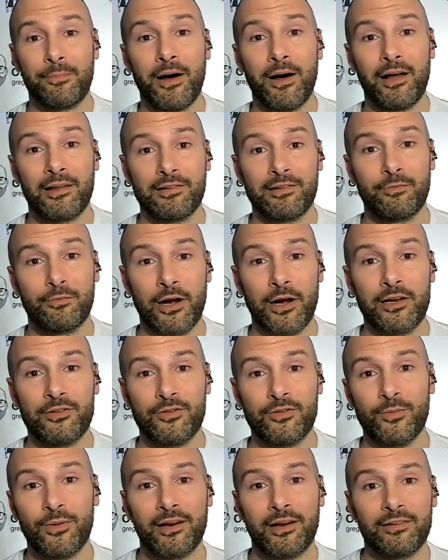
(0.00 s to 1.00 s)
a positive way
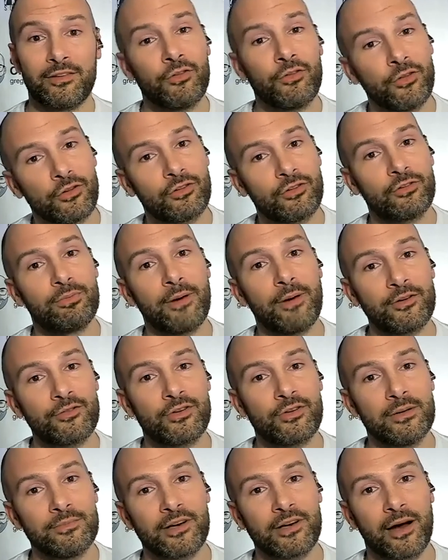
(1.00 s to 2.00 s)
to when I said, This is my
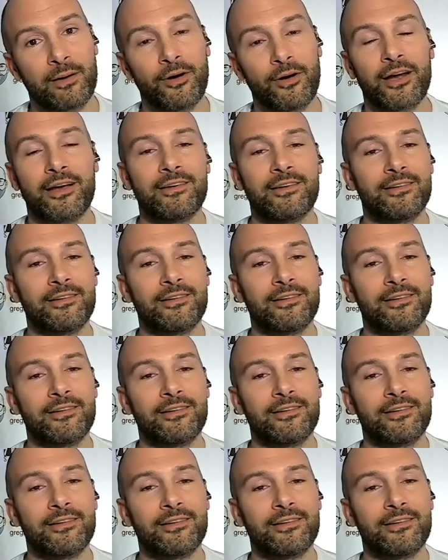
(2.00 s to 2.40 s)
dream job, right?